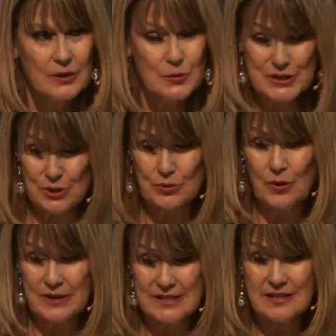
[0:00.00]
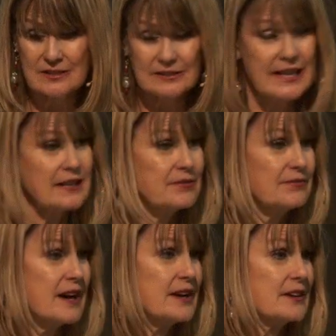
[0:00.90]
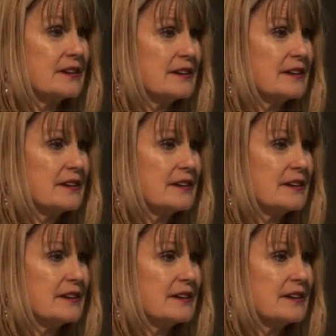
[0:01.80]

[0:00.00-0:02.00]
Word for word: was thrown into the lake of fire.